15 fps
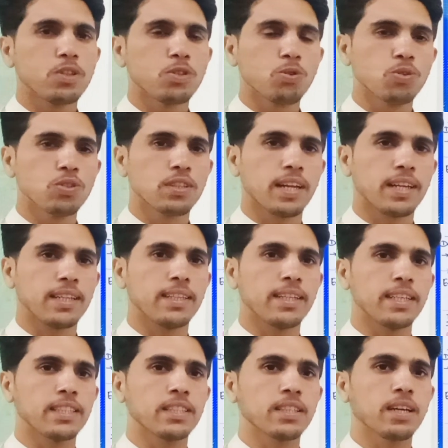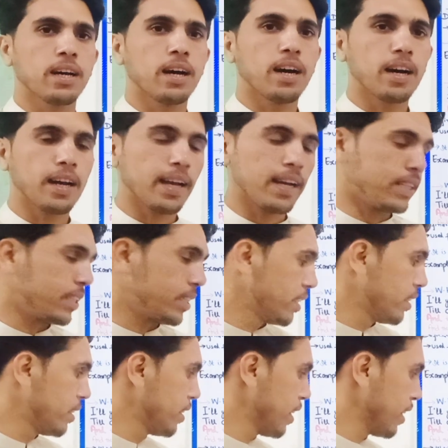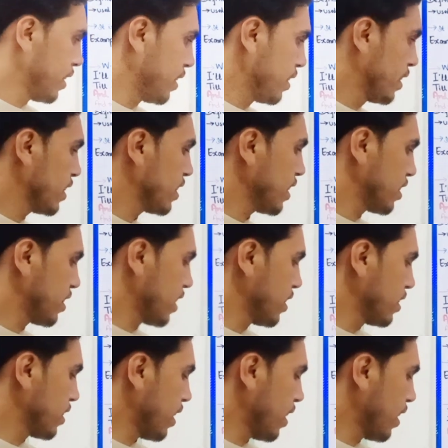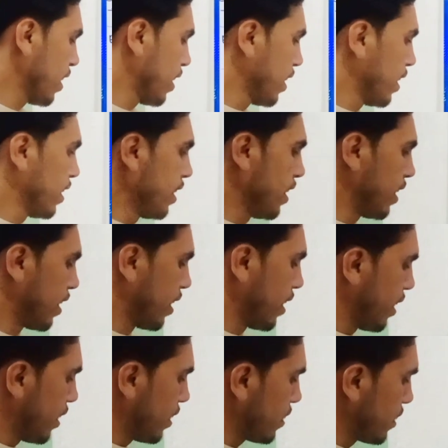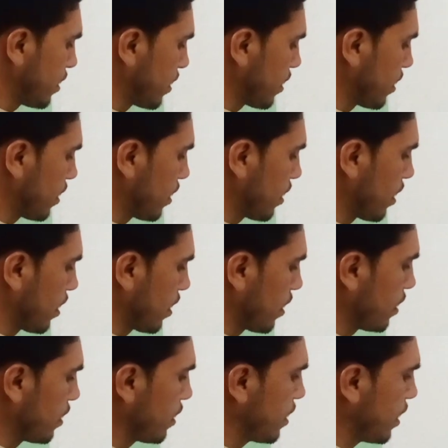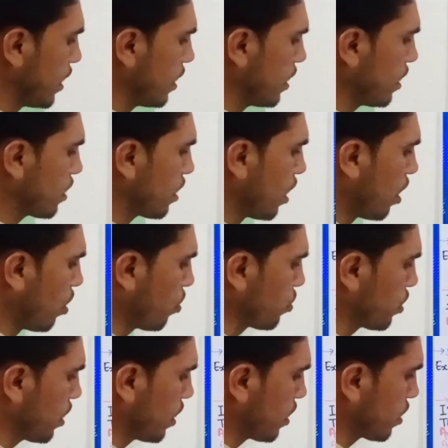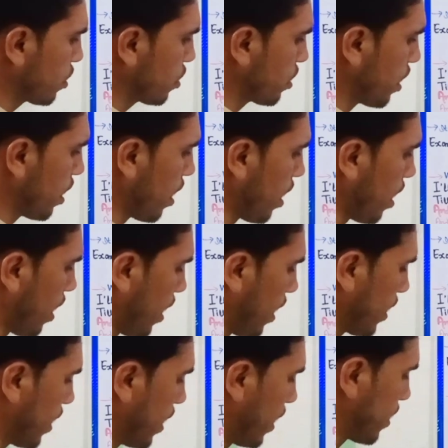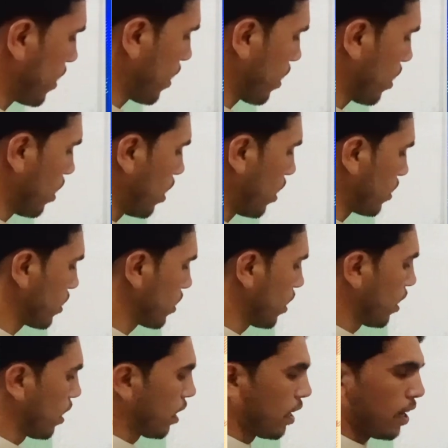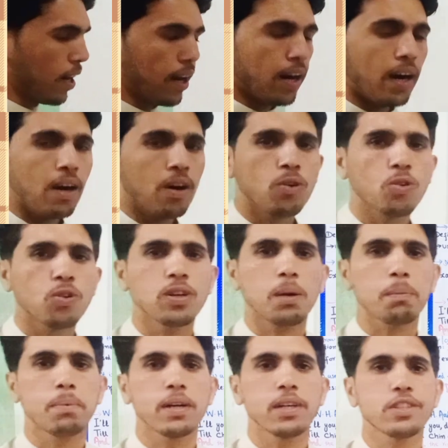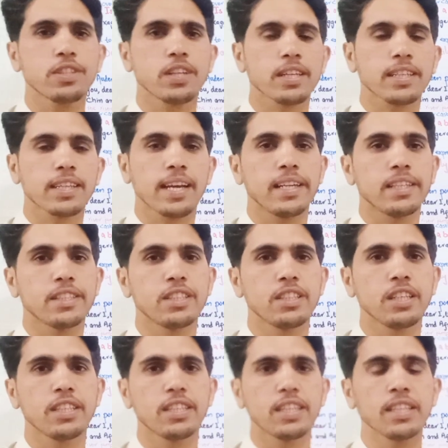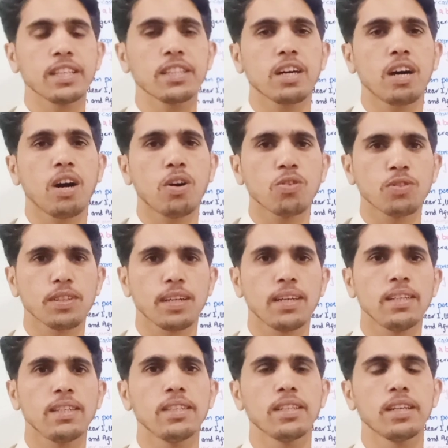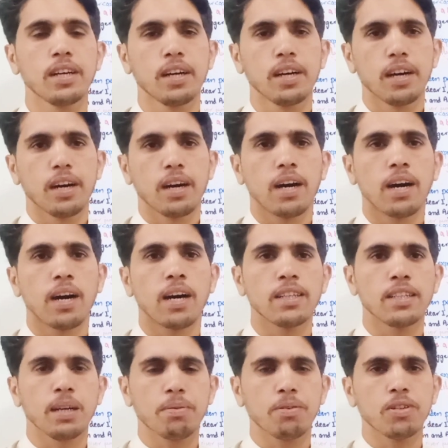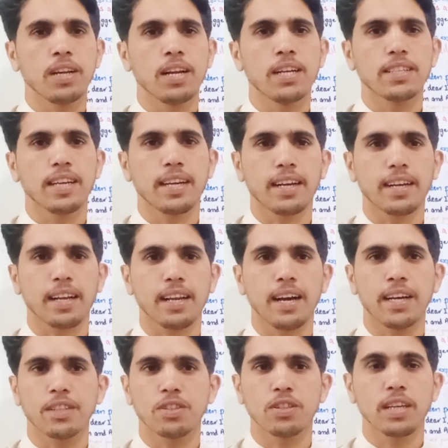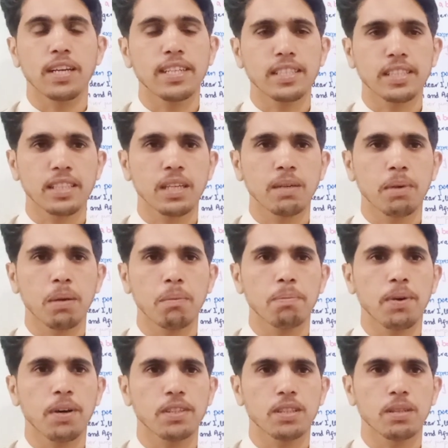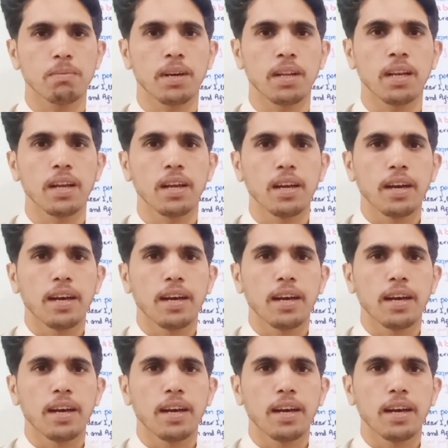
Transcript: used in this in this stanza here. 10,000 saw I at a glance. How could a person can see 10,000 daffodils in a glass? It seems impossible.